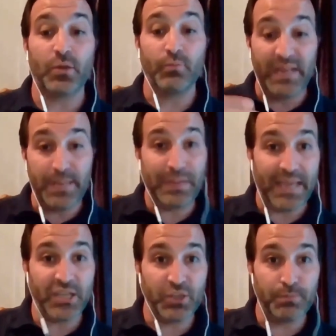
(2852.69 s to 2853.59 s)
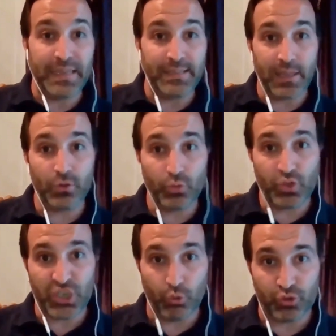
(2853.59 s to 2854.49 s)
manipulation being done on
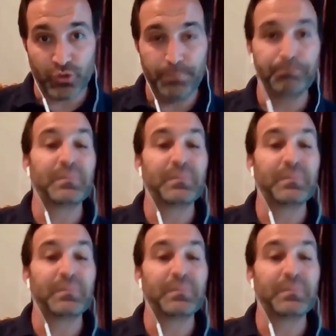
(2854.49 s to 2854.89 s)
children